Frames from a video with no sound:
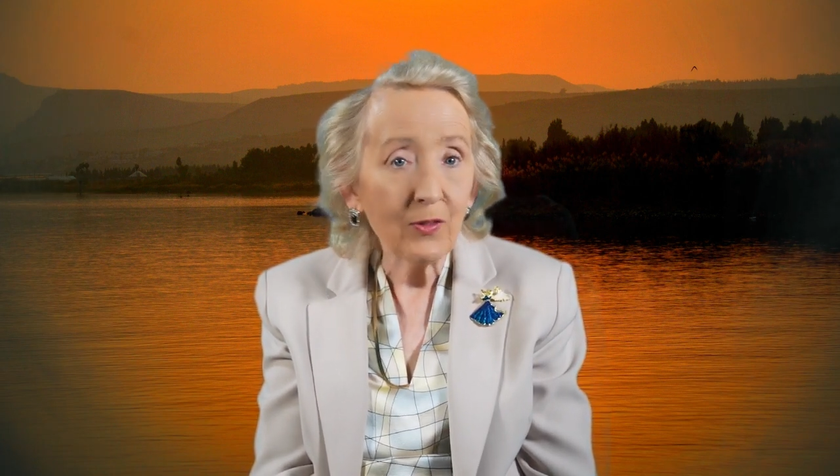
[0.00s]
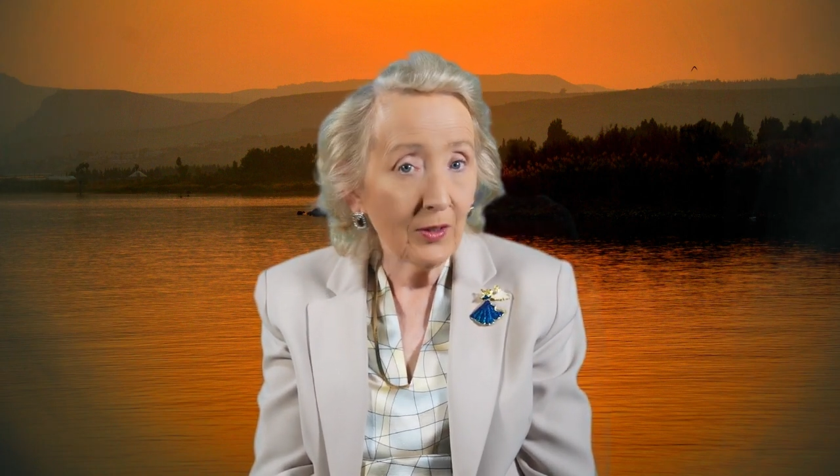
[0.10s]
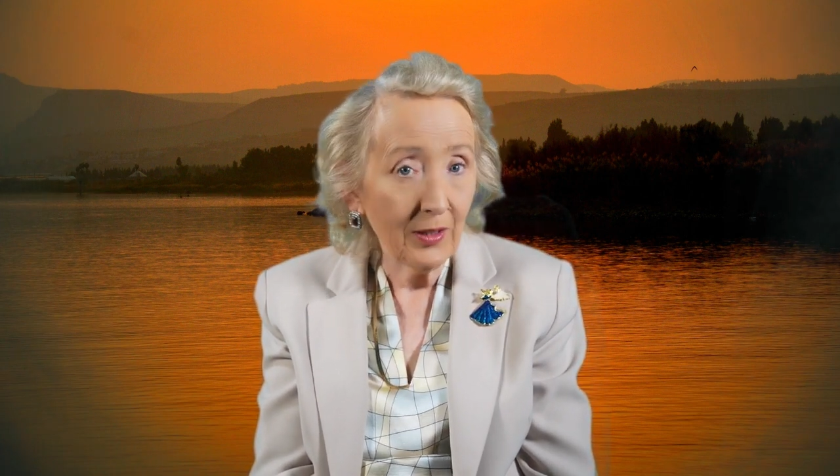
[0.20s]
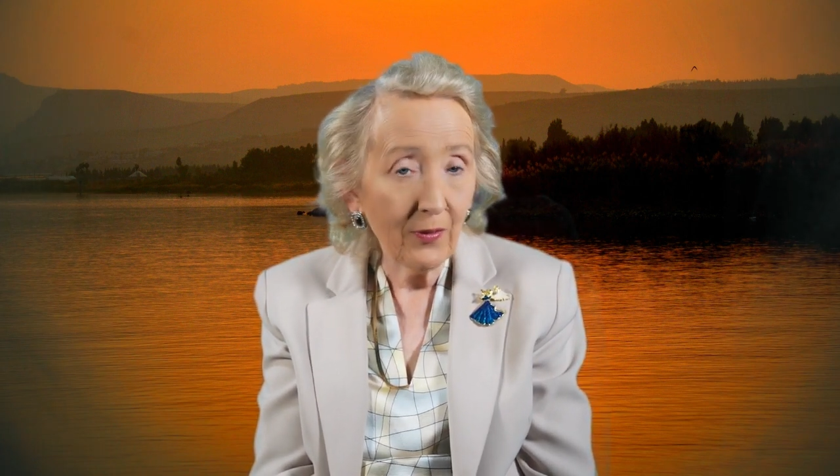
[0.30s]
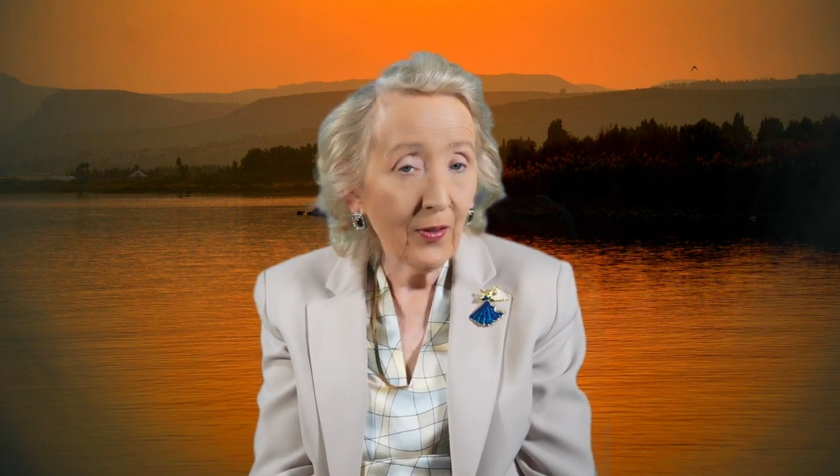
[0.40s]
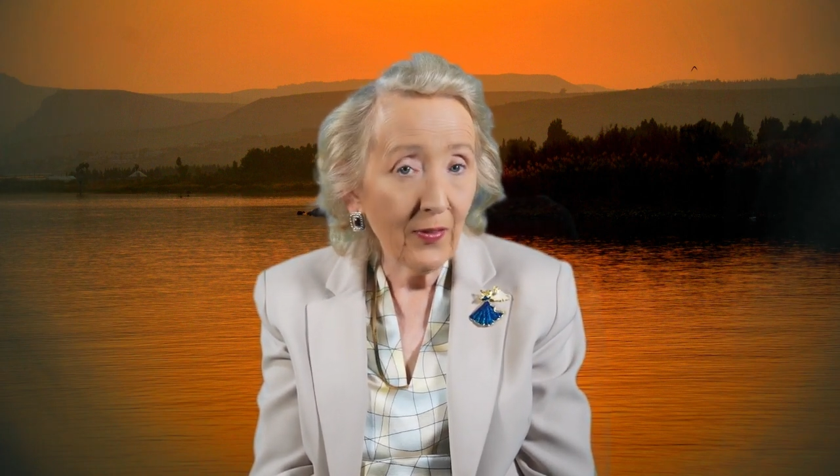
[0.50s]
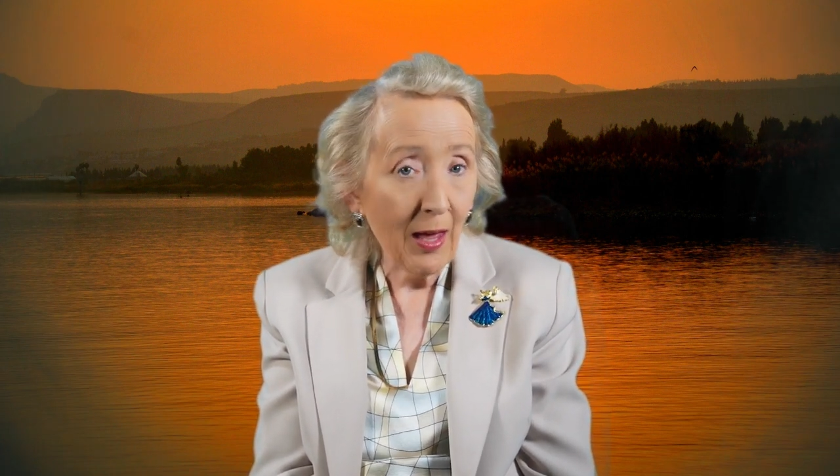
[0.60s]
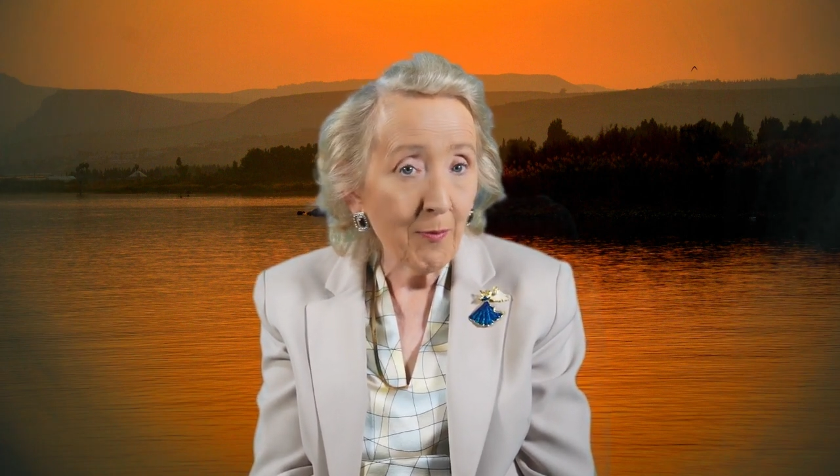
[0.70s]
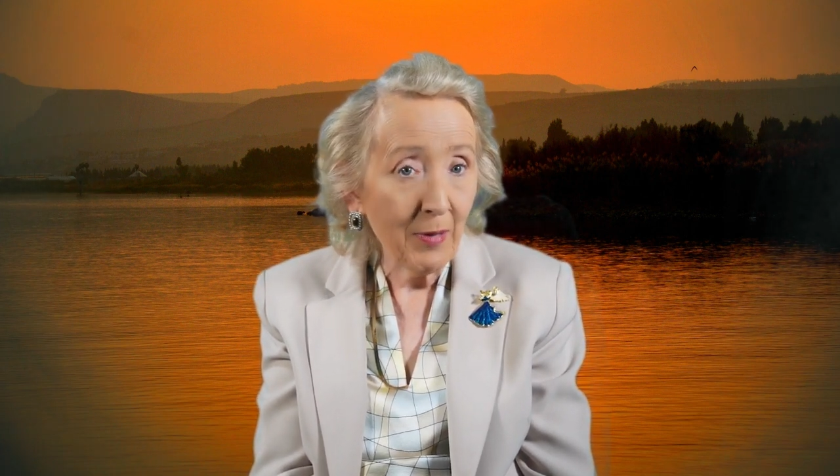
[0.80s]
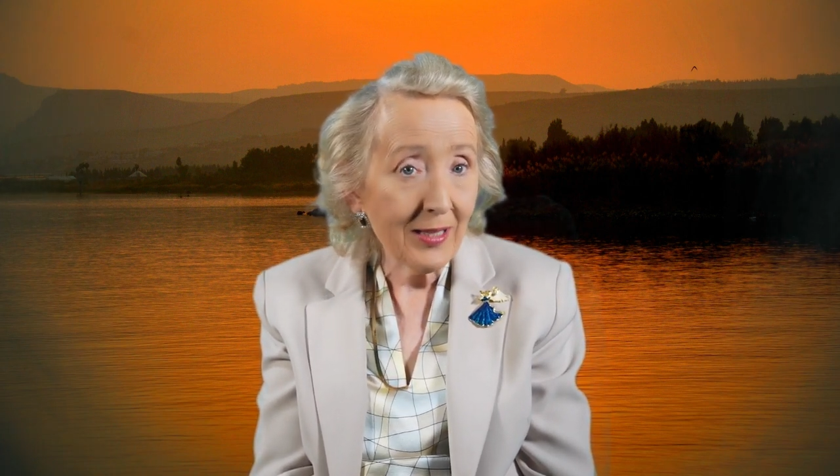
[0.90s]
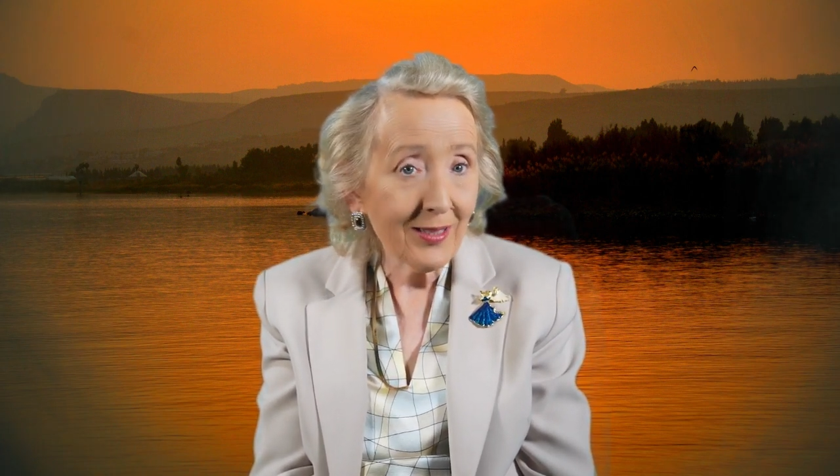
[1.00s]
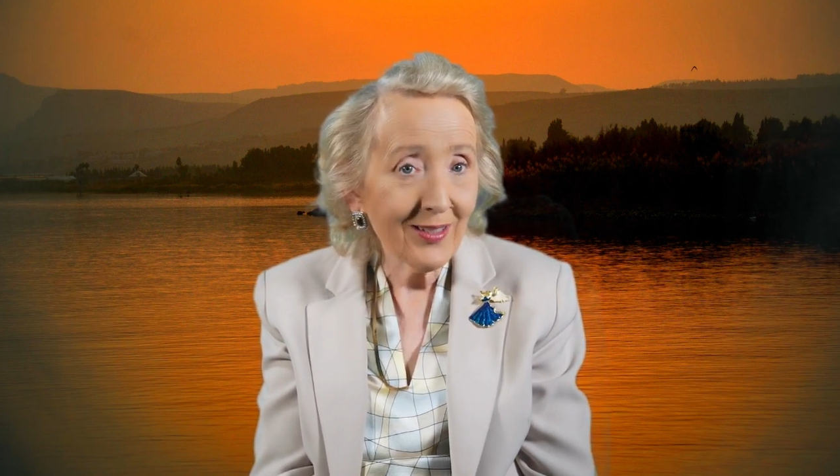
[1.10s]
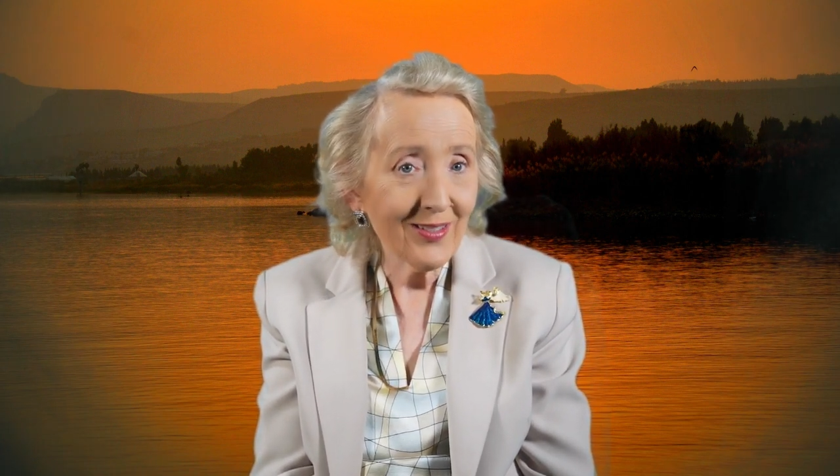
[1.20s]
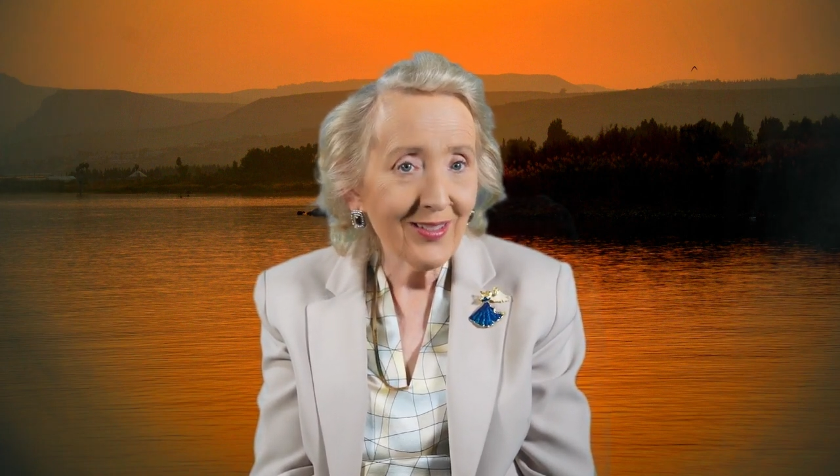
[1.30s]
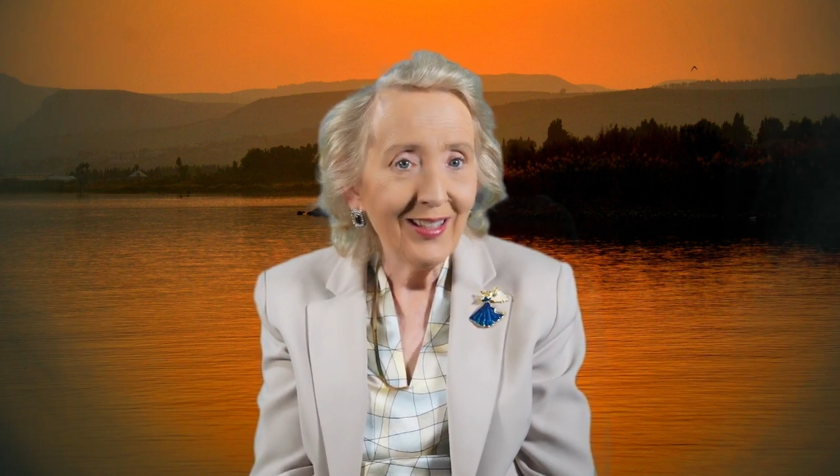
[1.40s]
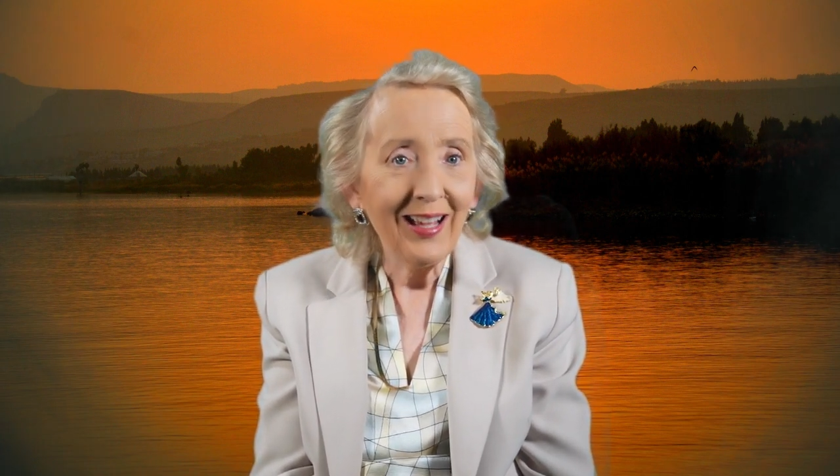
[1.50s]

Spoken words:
delivered that message